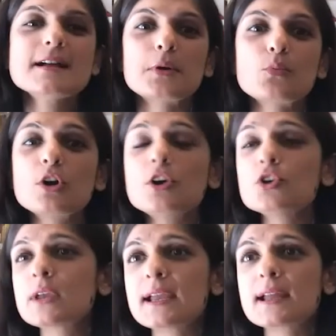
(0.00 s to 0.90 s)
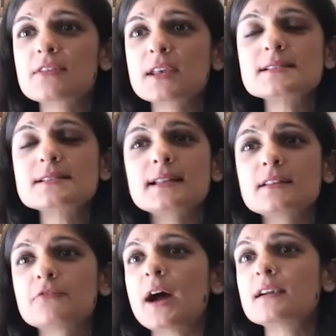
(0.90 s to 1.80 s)
but we're looking at things like
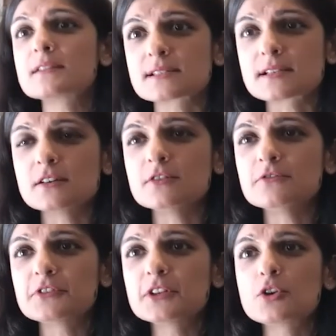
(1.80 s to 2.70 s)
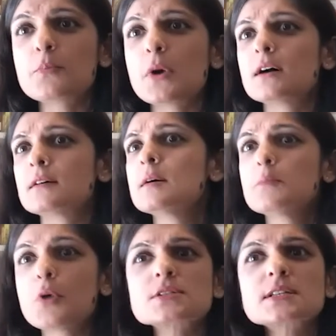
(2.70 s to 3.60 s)
the virus curve, you know,
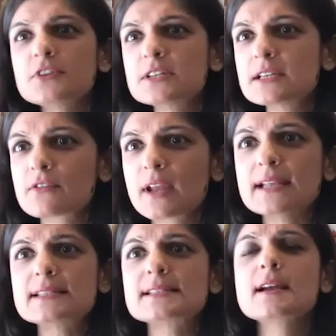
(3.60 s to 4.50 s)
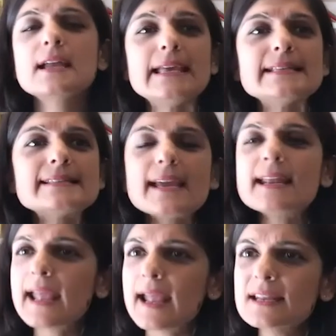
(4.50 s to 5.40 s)
positivity rates. Is there
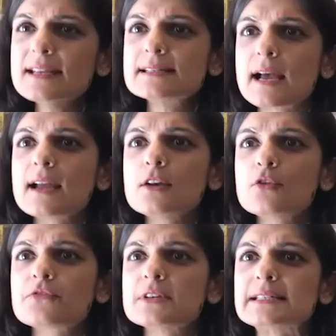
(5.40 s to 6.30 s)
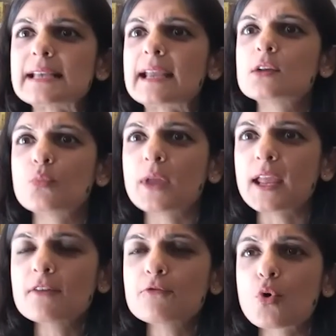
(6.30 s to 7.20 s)
any sign of the second
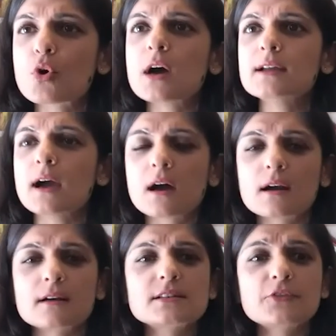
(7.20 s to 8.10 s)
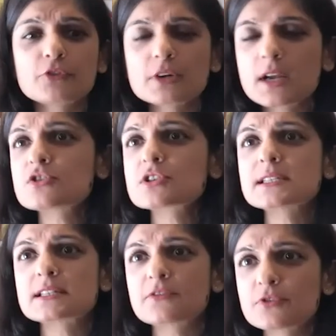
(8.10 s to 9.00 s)
wave, or are different
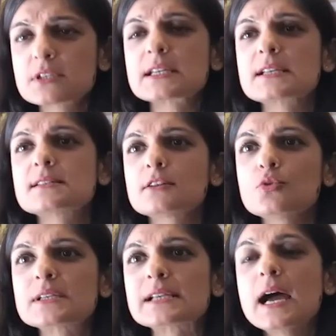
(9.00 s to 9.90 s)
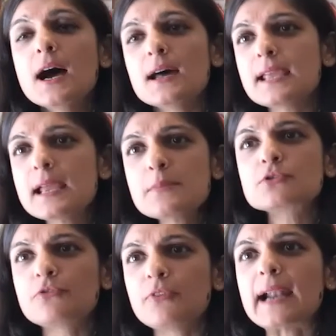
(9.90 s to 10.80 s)
countries, different states in the US, are they able
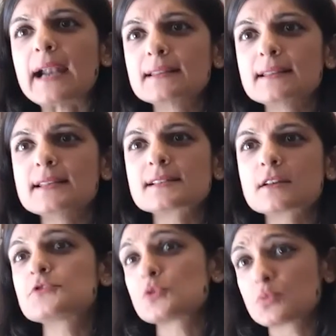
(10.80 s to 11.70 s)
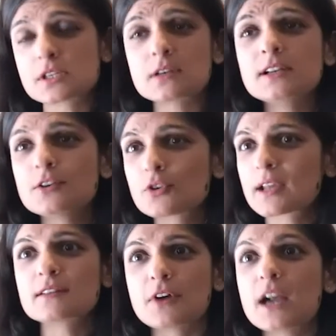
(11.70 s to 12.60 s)
to flatten these curves? So we're certainly looking
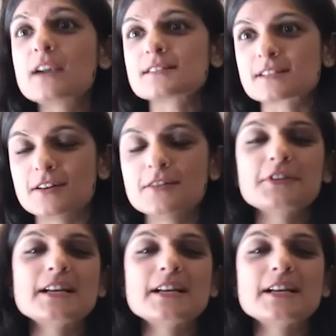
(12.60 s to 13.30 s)
at the virus curve.